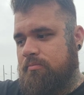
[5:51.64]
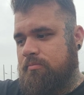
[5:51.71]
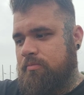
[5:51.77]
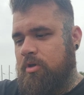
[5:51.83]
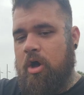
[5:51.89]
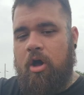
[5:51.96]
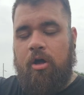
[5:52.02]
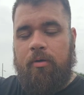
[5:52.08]

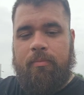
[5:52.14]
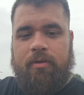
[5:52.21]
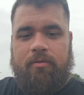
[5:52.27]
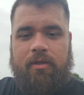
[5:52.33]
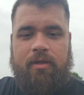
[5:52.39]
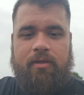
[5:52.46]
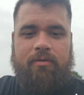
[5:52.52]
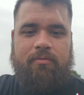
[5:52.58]
calm
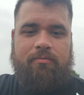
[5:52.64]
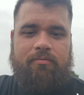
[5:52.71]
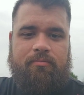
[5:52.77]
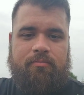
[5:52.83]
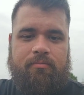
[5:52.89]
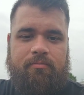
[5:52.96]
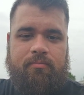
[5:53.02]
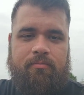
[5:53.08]
and
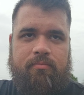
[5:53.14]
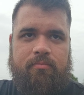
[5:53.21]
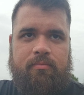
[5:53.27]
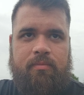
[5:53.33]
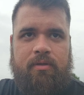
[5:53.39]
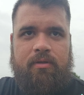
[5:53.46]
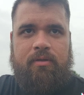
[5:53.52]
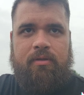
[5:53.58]

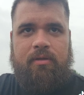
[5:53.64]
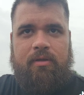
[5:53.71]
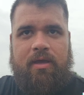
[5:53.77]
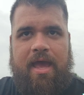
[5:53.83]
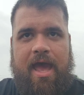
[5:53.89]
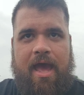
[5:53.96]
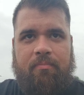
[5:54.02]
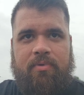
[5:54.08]

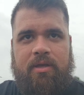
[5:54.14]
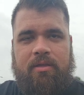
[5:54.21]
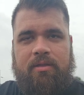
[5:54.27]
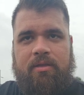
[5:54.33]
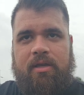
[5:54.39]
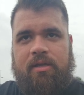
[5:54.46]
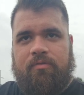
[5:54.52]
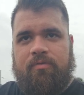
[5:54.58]
happy in
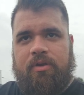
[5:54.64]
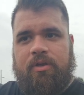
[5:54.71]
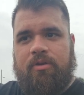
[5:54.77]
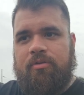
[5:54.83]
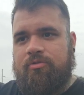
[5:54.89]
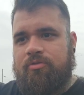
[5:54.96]
the next video.